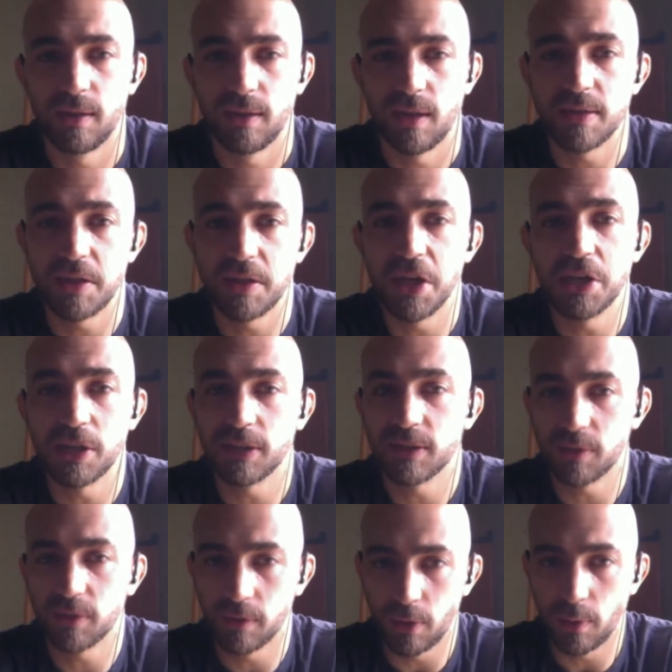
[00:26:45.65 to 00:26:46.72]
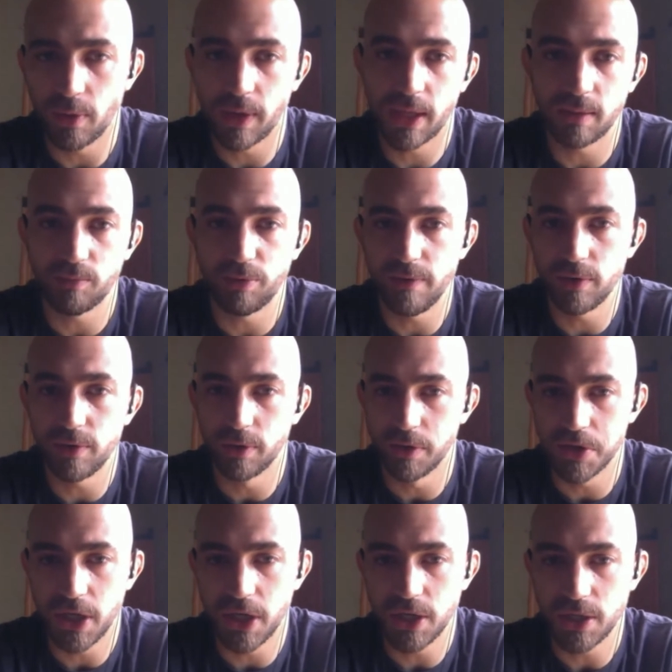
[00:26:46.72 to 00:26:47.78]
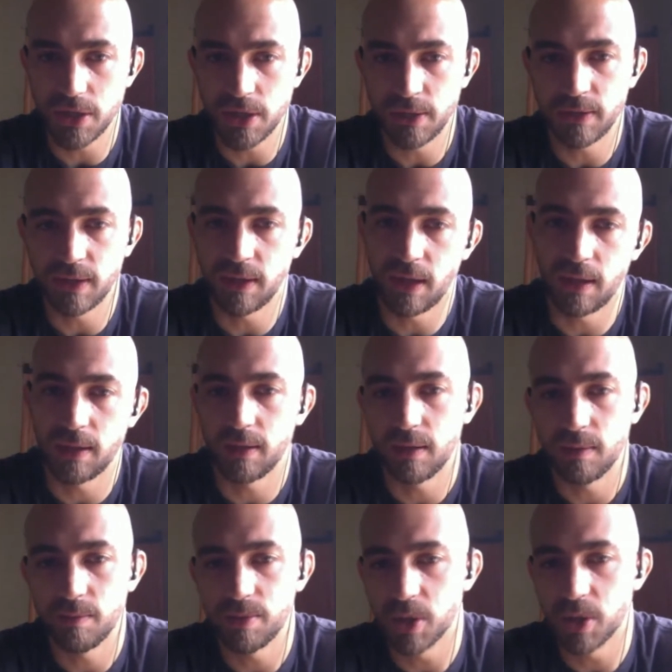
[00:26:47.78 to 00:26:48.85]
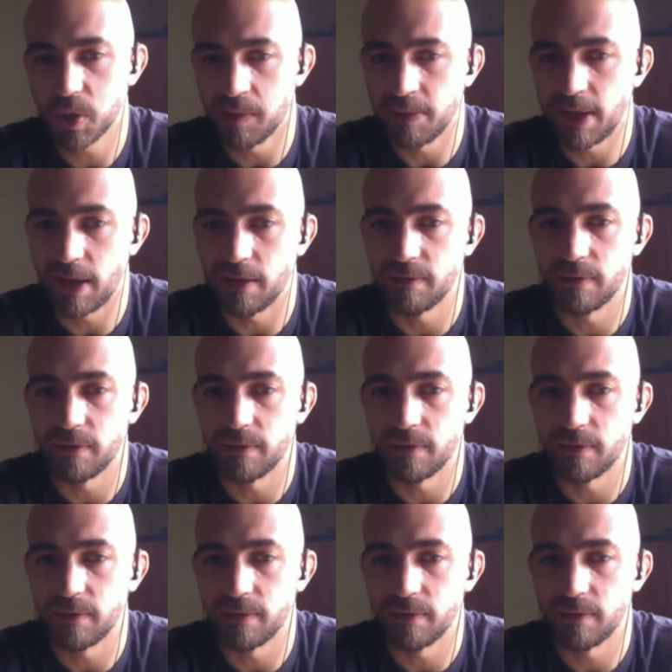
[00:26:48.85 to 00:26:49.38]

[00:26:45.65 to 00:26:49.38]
staging server where you can preview your changes and then push them live.